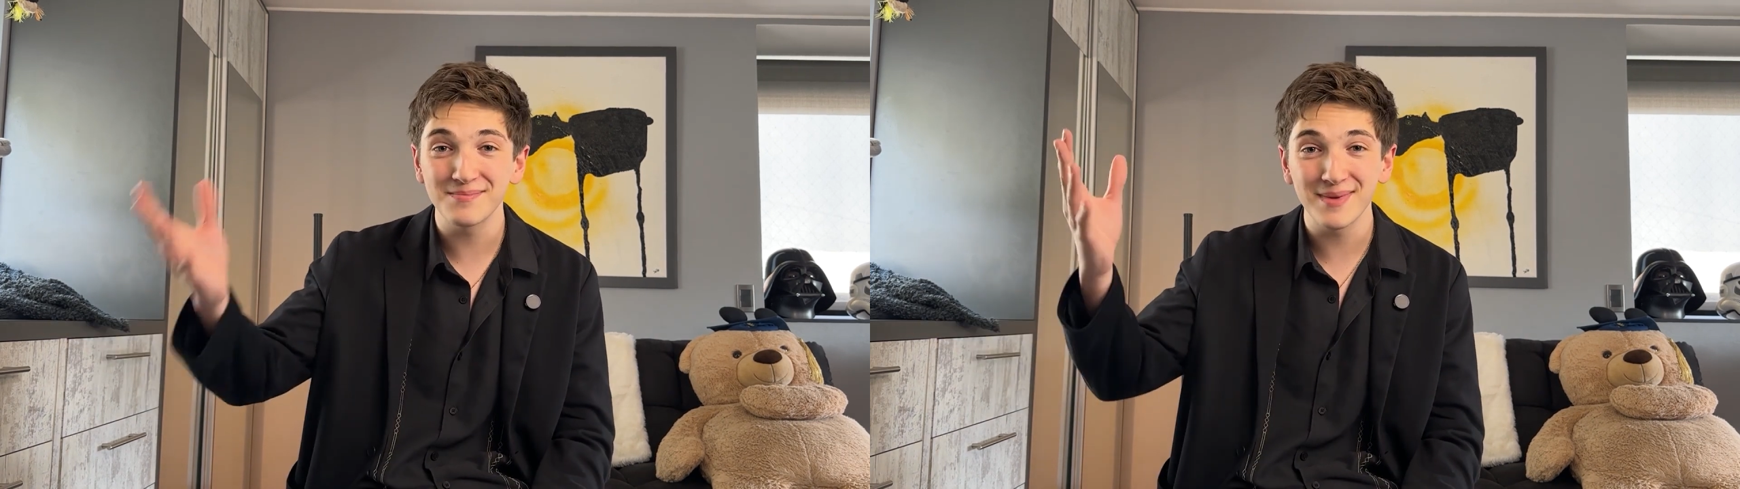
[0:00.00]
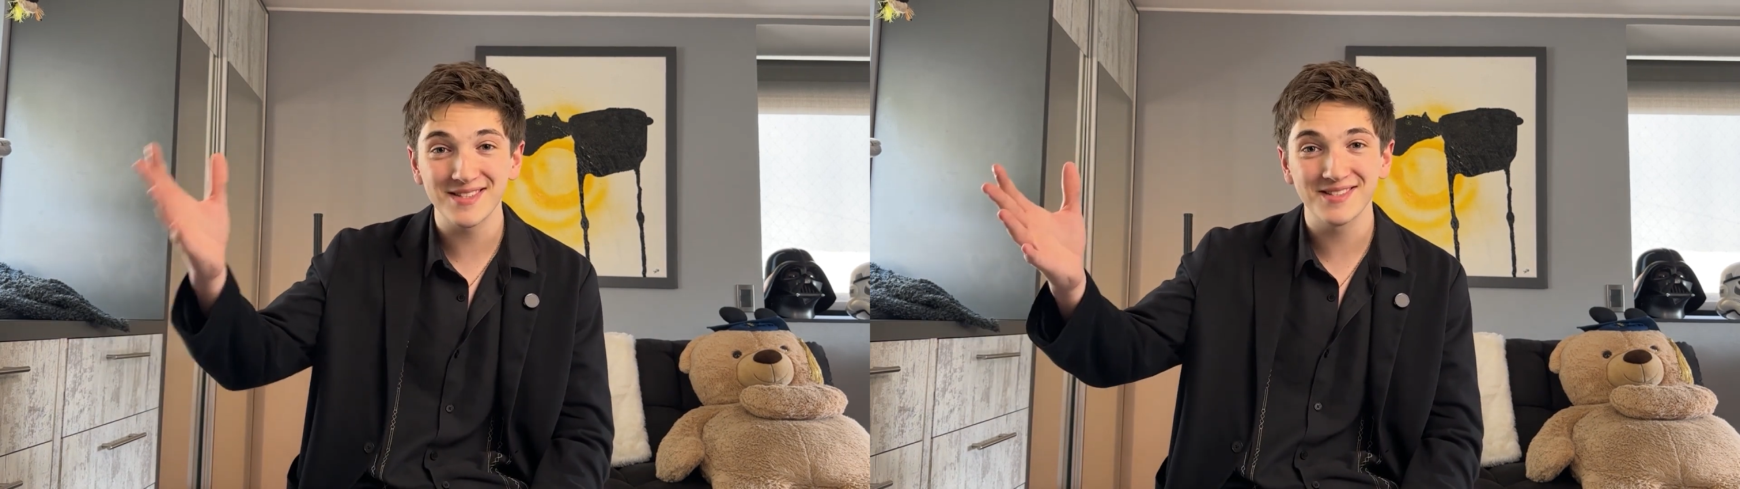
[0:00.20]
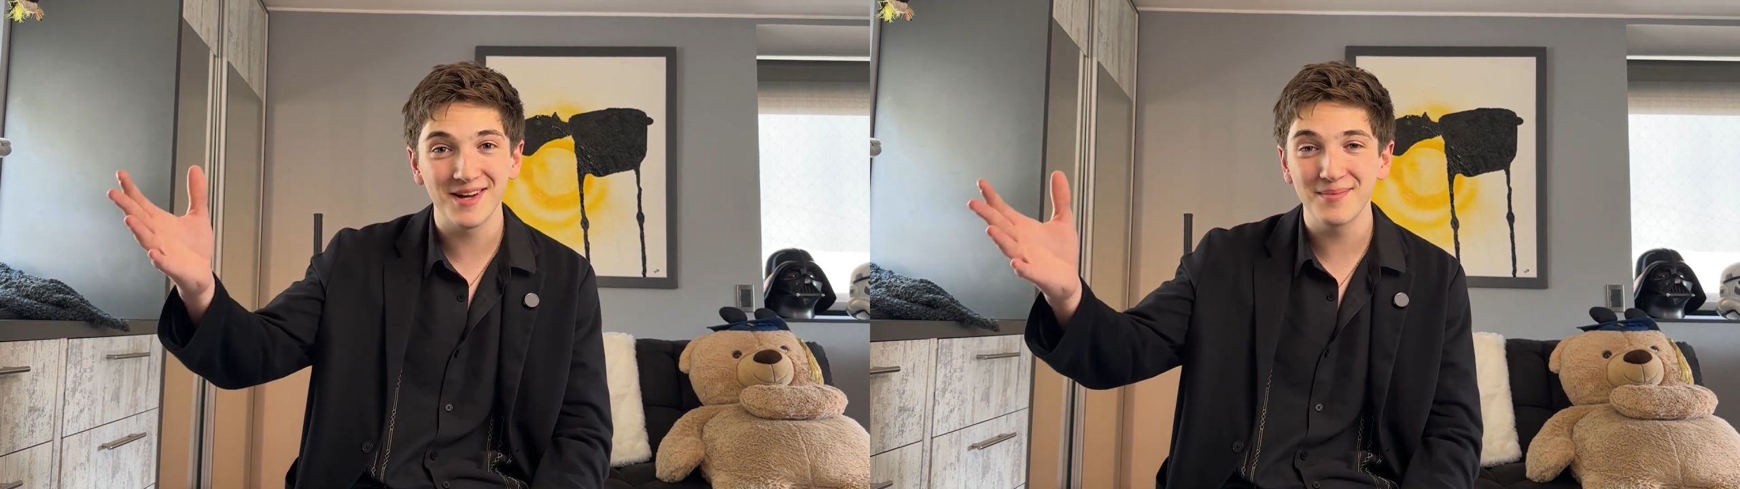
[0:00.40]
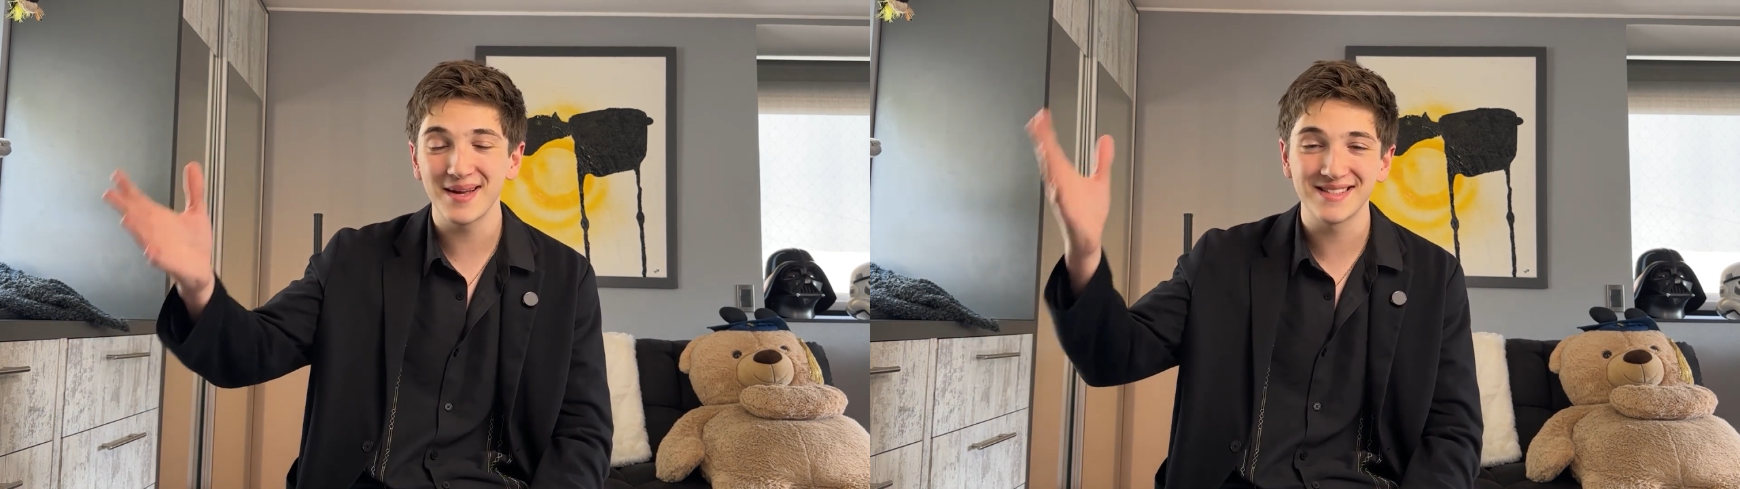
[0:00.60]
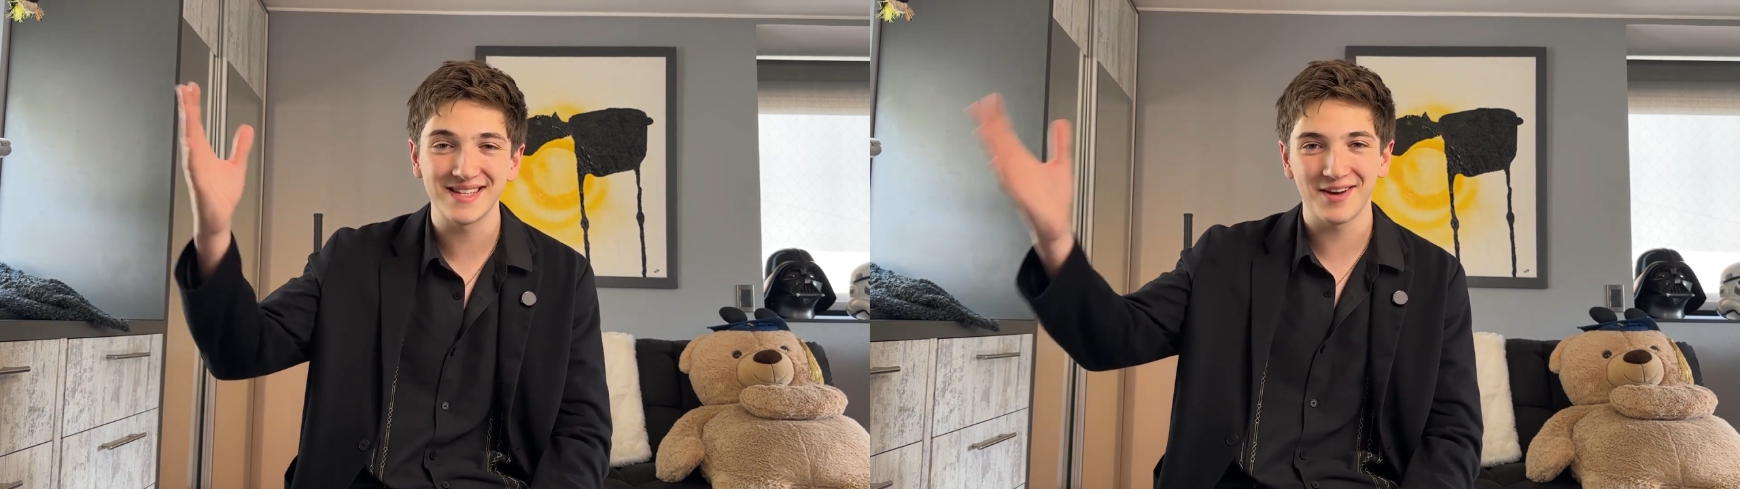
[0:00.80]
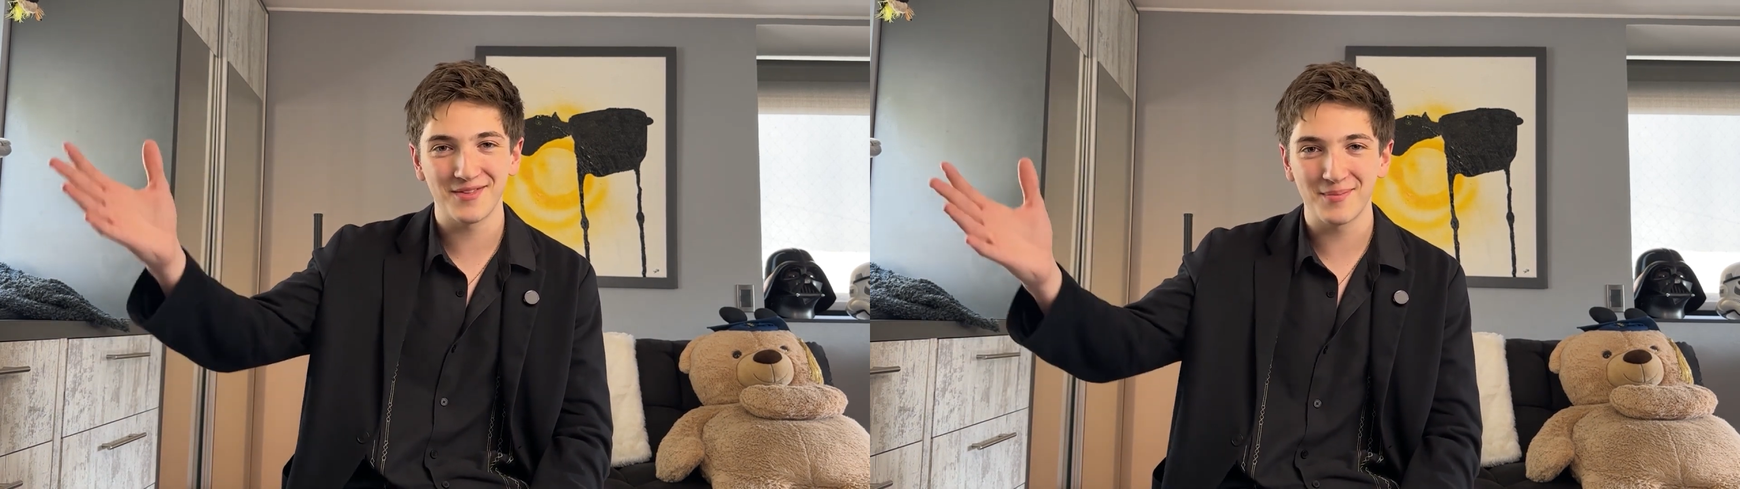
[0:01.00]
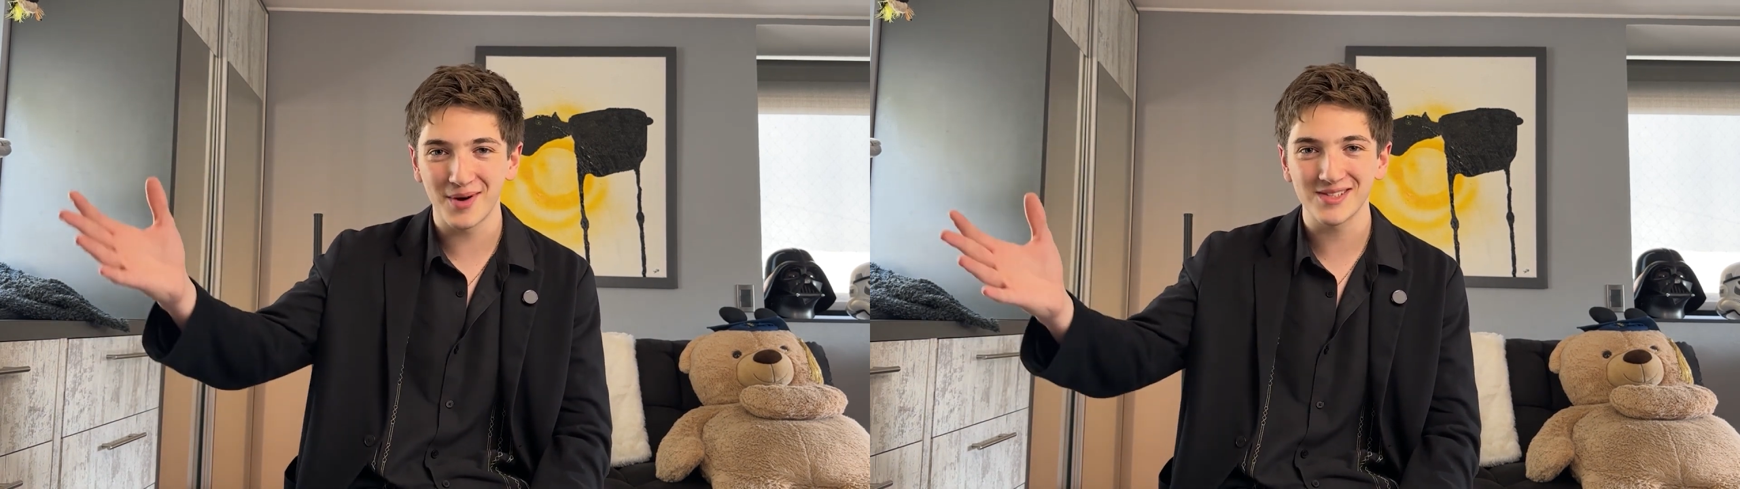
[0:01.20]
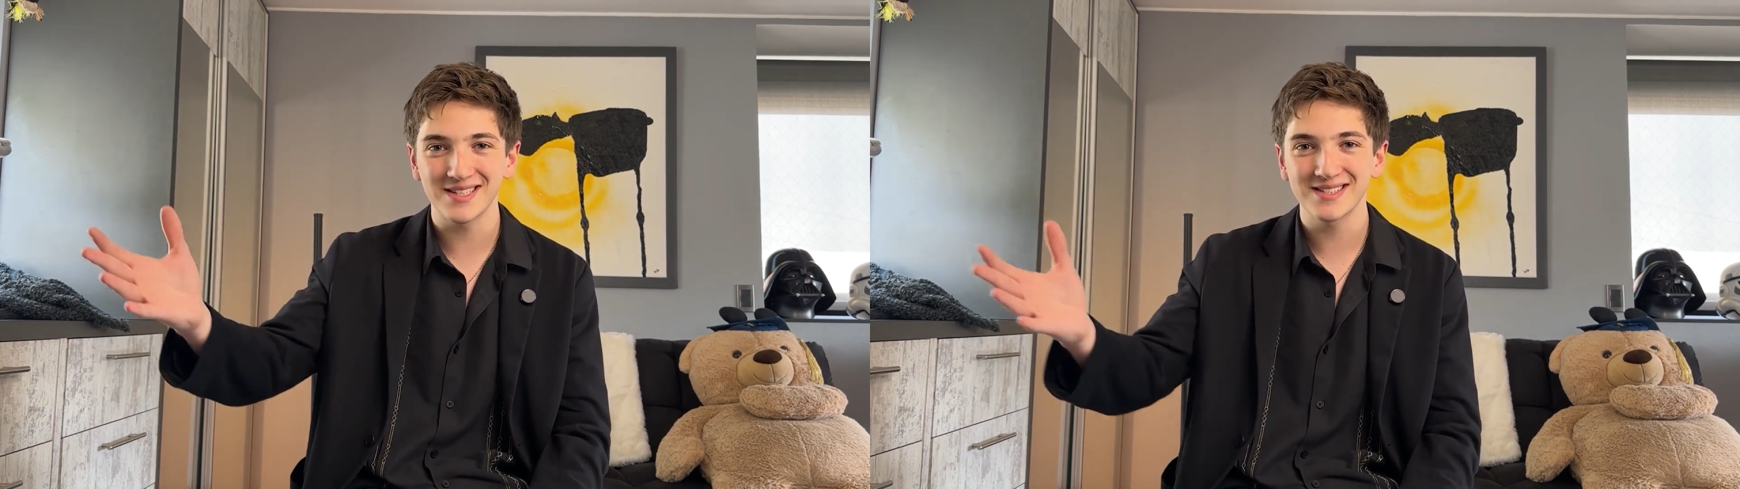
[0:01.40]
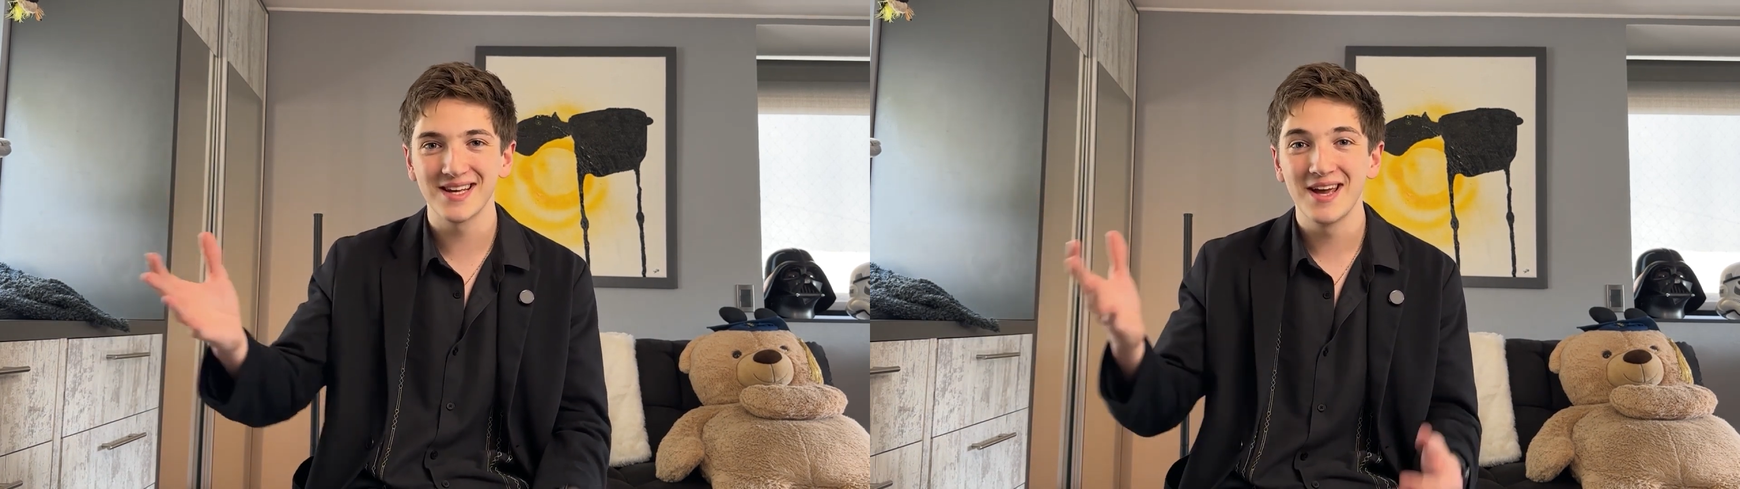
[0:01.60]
messed up inside of the process